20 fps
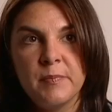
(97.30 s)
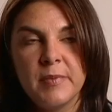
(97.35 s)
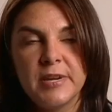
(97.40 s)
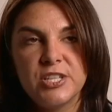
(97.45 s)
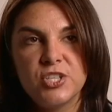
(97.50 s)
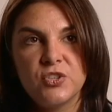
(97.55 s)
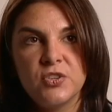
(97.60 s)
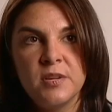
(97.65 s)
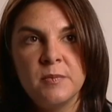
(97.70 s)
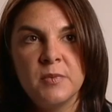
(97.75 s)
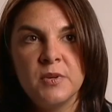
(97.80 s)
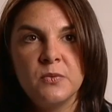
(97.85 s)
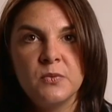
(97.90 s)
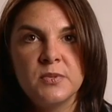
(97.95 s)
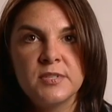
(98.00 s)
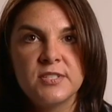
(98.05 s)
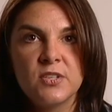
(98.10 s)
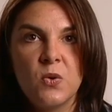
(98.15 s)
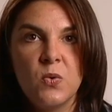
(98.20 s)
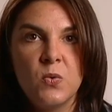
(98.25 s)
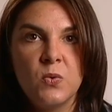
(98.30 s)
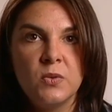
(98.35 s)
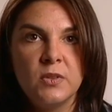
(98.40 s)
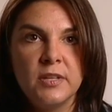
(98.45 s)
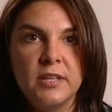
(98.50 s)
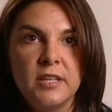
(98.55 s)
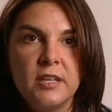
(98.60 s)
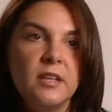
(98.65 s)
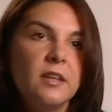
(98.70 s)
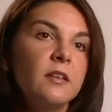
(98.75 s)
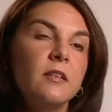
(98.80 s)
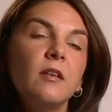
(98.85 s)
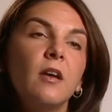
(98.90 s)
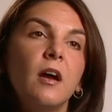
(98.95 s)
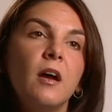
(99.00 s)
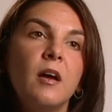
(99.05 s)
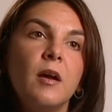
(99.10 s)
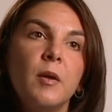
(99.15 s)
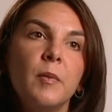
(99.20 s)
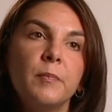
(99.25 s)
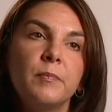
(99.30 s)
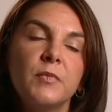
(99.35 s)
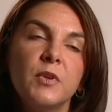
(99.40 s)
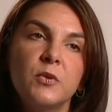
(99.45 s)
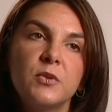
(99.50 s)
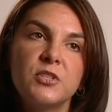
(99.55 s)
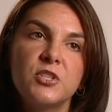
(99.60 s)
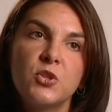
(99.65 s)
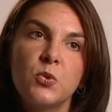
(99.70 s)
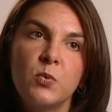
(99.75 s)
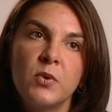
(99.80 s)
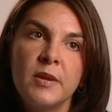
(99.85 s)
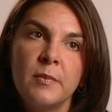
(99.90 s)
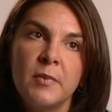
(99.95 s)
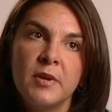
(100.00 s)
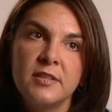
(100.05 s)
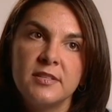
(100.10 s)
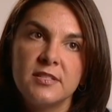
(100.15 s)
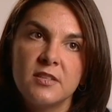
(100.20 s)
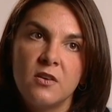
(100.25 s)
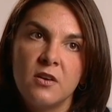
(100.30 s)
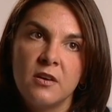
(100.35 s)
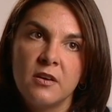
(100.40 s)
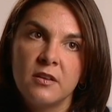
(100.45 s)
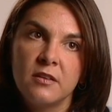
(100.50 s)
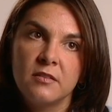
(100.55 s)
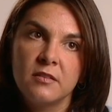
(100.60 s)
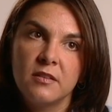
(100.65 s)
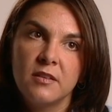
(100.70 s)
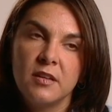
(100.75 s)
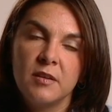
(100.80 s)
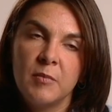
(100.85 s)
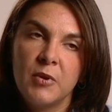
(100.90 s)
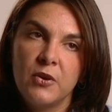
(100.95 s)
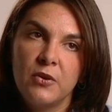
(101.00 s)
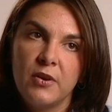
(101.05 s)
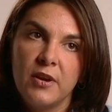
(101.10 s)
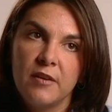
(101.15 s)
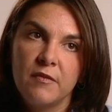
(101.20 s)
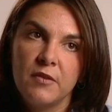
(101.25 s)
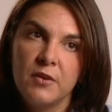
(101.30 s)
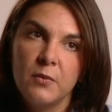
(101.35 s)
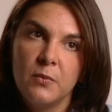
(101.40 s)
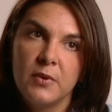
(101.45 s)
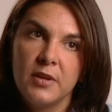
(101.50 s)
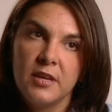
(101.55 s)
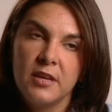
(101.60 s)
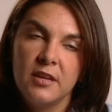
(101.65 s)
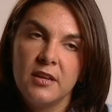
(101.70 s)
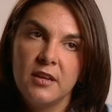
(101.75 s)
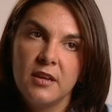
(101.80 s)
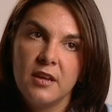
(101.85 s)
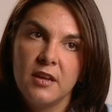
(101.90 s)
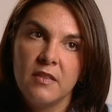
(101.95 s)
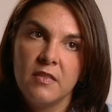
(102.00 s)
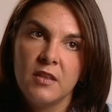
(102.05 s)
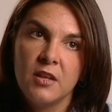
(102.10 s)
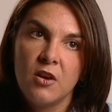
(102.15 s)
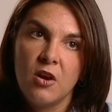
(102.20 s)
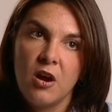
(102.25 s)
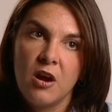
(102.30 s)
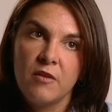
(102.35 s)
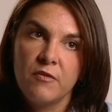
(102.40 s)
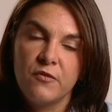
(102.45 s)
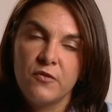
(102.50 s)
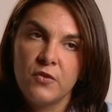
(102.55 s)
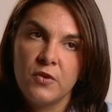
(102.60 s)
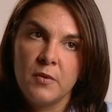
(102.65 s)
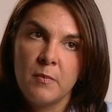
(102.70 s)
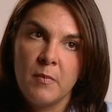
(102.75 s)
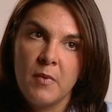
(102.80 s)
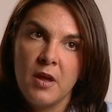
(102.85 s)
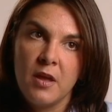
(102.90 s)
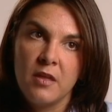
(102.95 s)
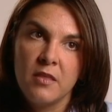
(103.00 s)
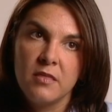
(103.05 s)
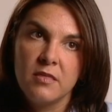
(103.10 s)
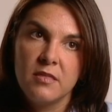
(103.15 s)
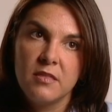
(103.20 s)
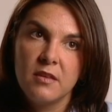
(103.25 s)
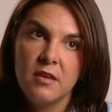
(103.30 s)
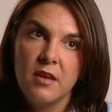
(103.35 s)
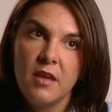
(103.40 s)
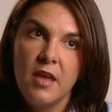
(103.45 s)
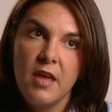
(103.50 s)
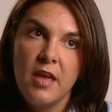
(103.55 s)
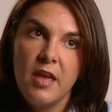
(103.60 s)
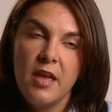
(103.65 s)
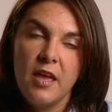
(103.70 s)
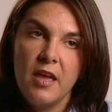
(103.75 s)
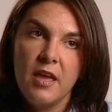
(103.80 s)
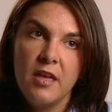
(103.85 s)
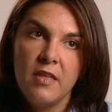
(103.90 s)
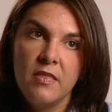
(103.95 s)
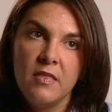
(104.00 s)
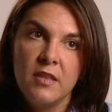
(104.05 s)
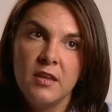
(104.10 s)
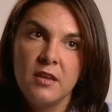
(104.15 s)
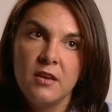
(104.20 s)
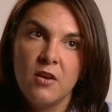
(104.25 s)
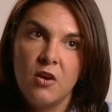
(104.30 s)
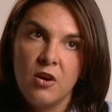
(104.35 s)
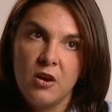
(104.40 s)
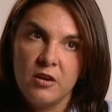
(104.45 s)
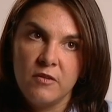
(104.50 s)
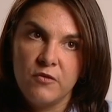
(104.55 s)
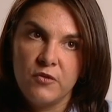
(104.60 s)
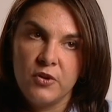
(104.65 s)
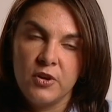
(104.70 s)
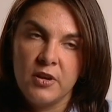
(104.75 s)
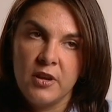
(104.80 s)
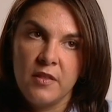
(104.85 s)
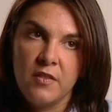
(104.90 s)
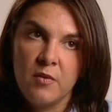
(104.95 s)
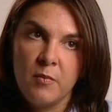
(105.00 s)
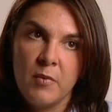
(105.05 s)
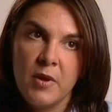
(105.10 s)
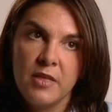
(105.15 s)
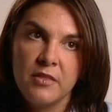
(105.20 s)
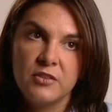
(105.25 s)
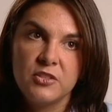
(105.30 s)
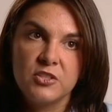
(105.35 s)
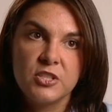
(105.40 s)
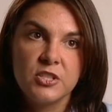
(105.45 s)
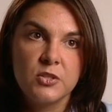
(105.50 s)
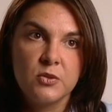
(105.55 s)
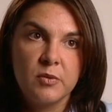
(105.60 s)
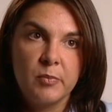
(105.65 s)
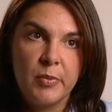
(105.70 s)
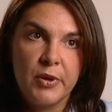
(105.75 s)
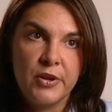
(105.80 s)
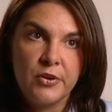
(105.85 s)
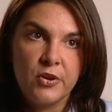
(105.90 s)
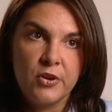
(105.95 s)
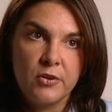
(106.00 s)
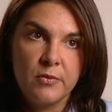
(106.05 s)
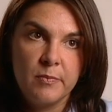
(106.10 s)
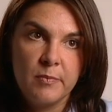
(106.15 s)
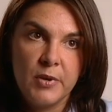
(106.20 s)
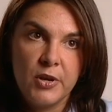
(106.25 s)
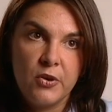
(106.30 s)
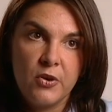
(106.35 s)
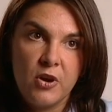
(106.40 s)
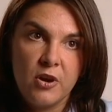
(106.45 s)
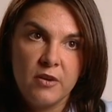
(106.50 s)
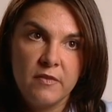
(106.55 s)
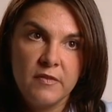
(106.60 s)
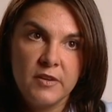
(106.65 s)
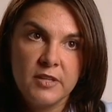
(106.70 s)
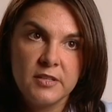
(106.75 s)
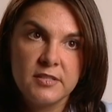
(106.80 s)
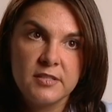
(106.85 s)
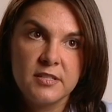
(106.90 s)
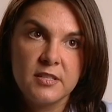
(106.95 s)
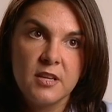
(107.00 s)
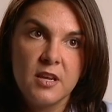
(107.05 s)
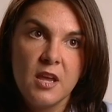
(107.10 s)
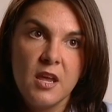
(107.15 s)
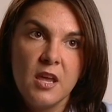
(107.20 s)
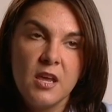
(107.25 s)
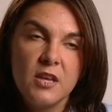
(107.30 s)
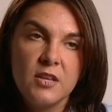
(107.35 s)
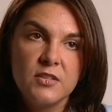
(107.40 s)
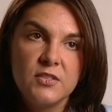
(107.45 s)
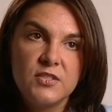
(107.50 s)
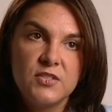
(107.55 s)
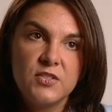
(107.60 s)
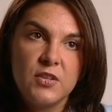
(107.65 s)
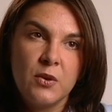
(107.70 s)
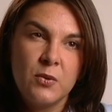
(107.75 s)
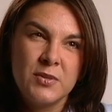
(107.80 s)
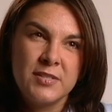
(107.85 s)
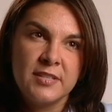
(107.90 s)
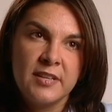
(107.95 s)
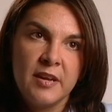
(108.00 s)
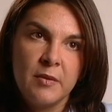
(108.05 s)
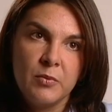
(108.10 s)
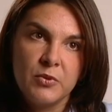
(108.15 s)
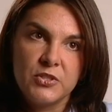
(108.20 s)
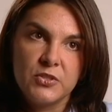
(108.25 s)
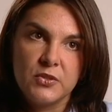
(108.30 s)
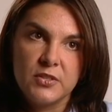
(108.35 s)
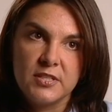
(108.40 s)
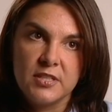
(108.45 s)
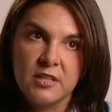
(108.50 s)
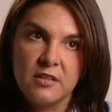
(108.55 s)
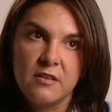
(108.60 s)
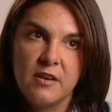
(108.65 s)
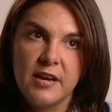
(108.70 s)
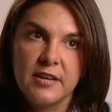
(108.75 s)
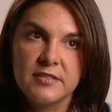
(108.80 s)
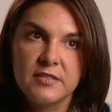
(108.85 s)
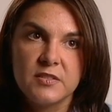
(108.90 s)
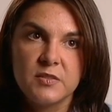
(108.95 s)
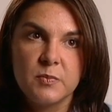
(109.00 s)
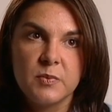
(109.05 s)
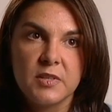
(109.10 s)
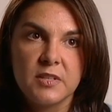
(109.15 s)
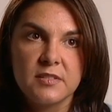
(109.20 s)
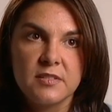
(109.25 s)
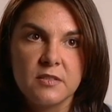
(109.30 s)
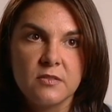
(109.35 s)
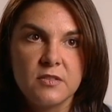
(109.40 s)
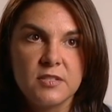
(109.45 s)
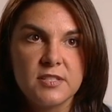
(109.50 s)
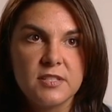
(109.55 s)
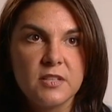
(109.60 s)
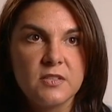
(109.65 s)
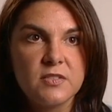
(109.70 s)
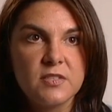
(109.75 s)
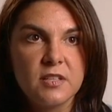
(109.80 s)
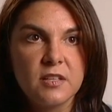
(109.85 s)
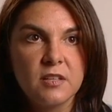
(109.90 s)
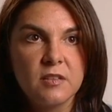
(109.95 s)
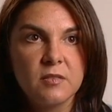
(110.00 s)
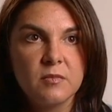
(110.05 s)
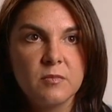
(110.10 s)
My treatment was only um, it was three months on chemo every week, and then off for a month, and then on for another month to do a bone marrow harvest. So I wasn't able to attend classes because I was so sick.